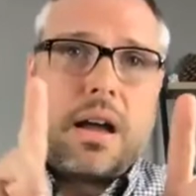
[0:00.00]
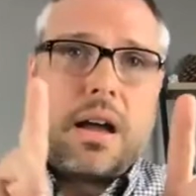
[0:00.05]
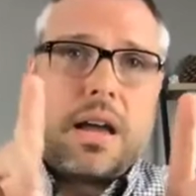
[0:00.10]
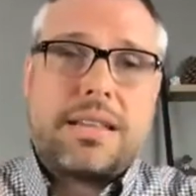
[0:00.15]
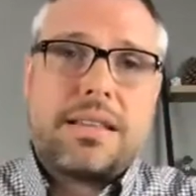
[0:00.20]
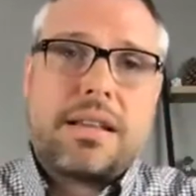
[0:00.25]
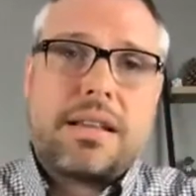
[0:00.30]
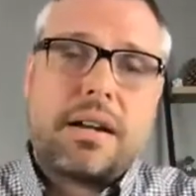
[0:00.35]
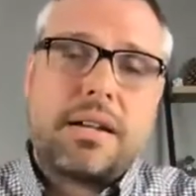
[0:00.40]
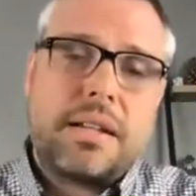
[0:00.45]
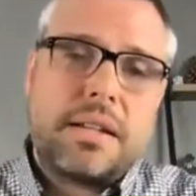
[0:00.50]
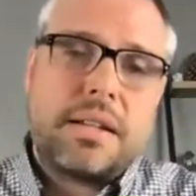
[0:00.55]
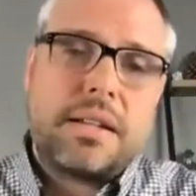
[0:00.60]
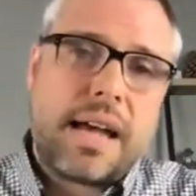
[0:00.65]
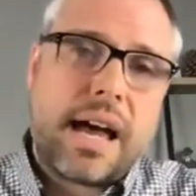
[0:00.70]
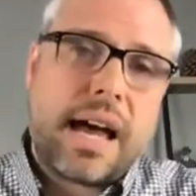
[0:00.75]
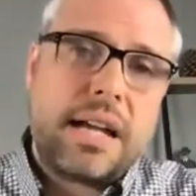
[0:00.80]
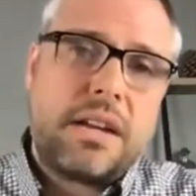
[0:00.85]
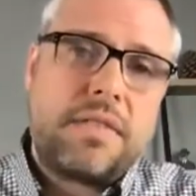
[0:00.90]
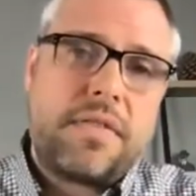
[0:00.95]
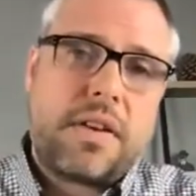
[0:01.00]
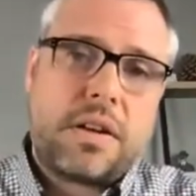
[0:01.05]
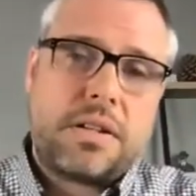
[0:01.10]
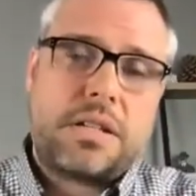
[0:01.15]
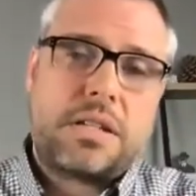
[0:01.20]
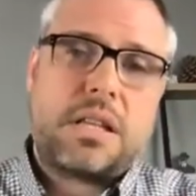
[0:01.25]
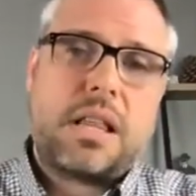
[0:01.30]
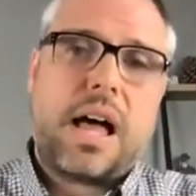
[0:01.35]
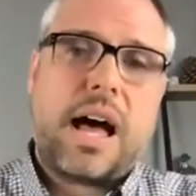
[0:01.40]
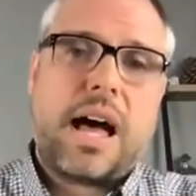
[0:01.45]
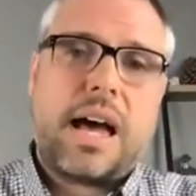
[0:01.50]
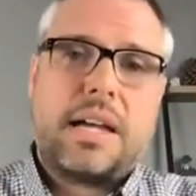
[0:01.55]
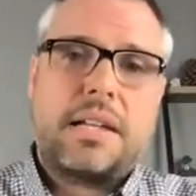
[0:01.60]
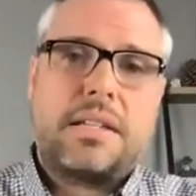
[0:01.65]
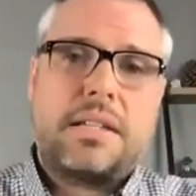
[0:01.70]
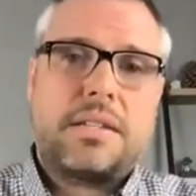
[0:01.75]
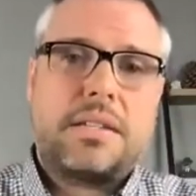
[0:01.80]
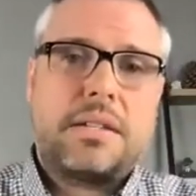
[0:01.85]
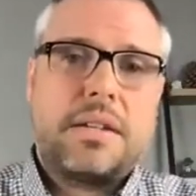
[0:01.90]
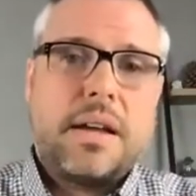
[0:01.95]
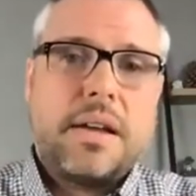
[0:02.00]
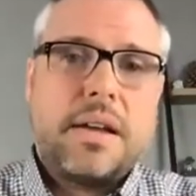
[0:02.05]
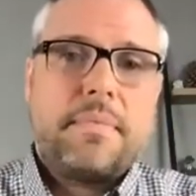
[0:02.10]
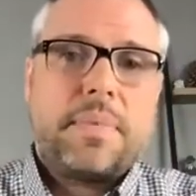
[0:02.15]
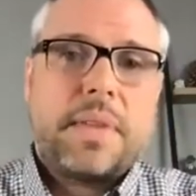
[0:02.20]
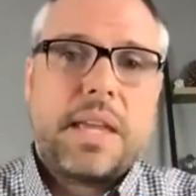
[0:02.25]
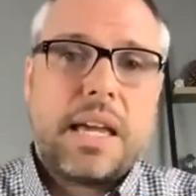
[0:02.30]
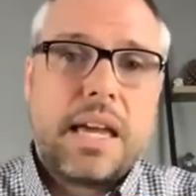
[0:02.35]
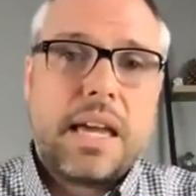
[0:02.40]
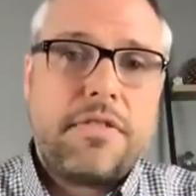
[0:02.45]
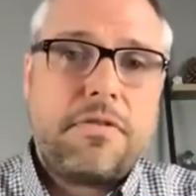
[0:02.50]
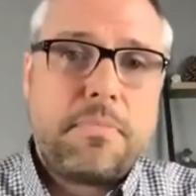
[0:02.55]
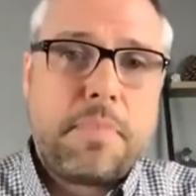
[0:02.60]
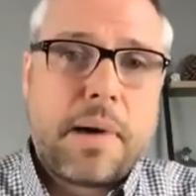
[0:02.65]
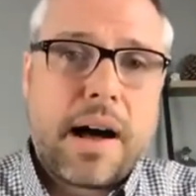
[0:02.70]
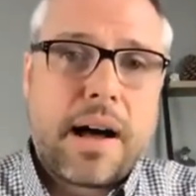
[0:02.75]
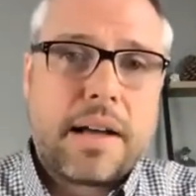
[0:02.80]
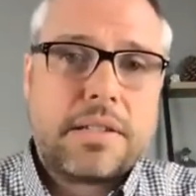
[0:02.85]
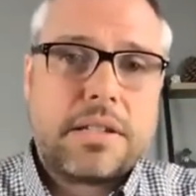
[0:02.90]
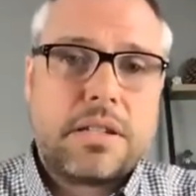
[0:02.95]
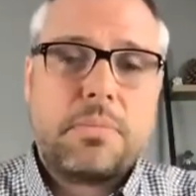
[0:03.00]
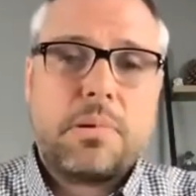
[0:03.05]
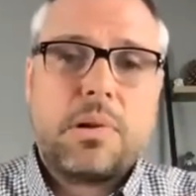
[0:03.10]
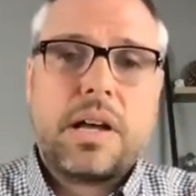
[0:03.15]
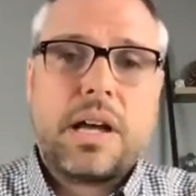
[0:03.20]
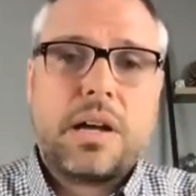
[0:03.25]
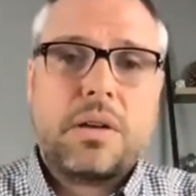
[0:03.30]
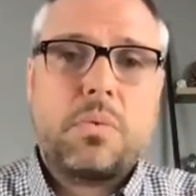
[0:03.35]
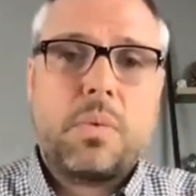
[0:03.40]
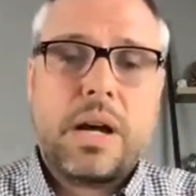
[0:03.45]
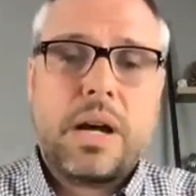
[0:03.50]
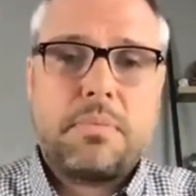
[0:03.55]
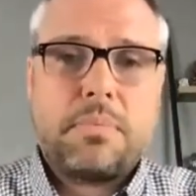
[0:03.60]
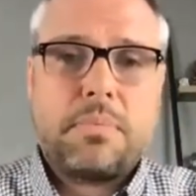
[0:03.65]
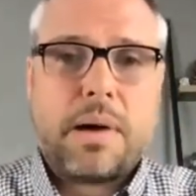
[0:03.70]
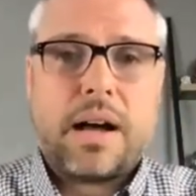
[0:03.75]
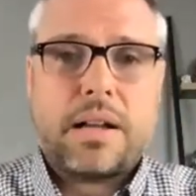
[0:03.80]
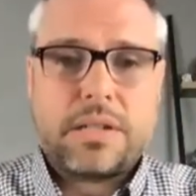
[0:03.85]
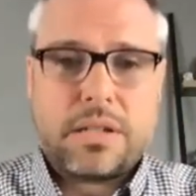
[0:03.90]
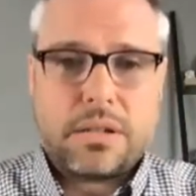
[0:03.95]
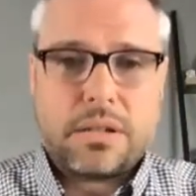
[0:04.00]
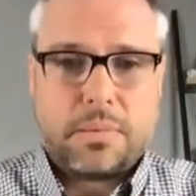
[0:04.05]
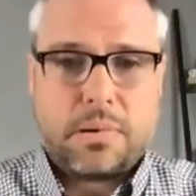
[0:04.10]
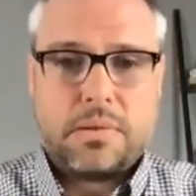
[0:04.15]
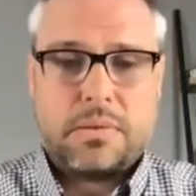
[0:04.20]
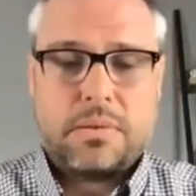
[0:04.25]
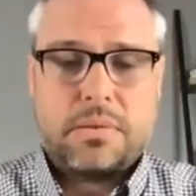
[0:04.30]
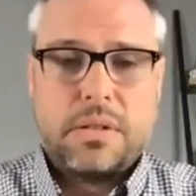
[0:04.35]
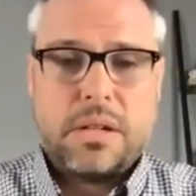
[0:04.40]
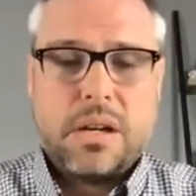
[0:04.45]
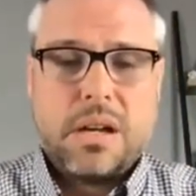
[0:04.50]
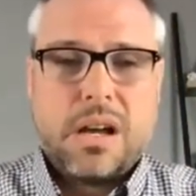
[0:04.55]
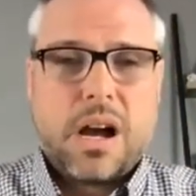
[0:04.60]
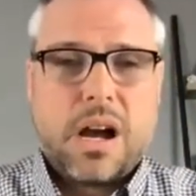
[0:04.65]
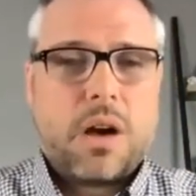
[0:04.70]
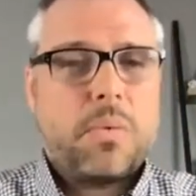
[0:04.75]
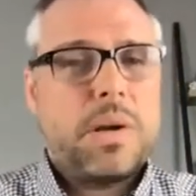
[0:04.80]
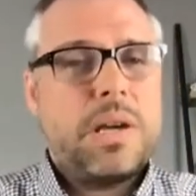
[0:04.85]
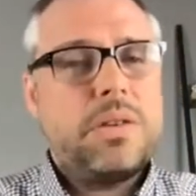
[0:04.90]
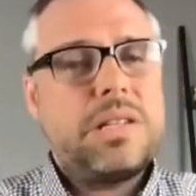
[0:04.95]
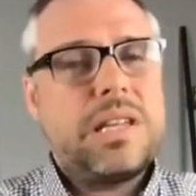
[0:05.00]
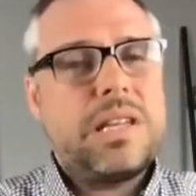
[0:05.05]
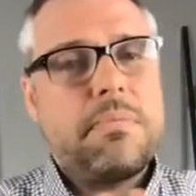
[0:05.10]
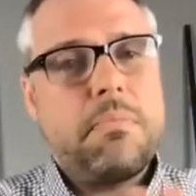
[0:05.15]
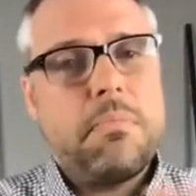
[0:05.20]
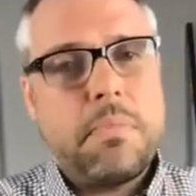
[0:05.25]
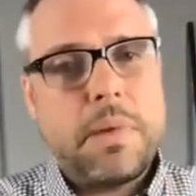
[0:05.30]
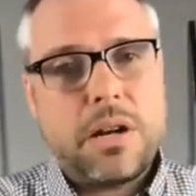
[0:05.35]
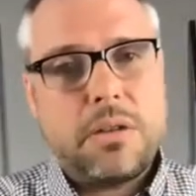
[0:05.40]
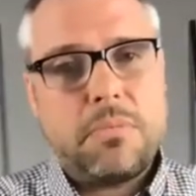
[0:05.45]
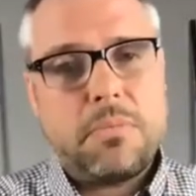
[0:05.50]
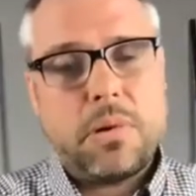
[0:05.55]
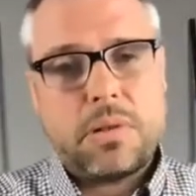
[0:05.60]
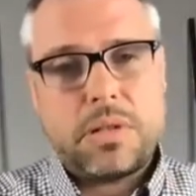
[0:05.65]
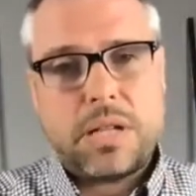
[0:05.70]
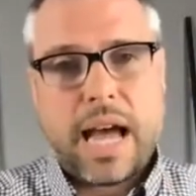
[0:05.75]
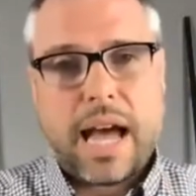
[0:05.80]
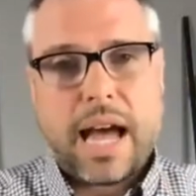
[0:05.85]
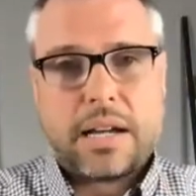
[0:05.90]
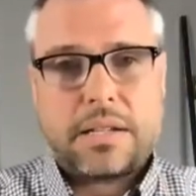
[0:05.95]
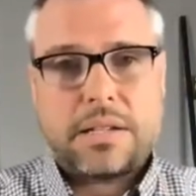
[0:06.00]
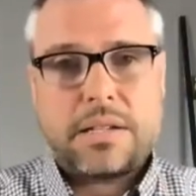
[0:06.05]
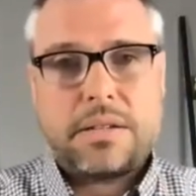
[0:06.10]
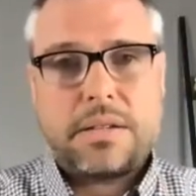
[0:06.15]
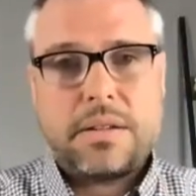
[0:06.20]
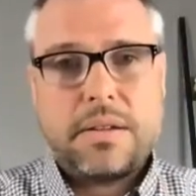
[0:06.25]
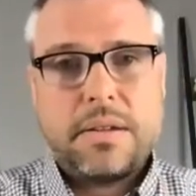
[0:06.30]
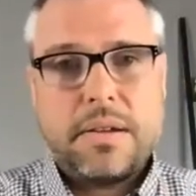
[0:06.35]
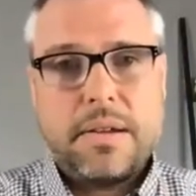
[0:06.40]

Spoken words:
In our design of our slides, if possible and when possible, are we using minimal text?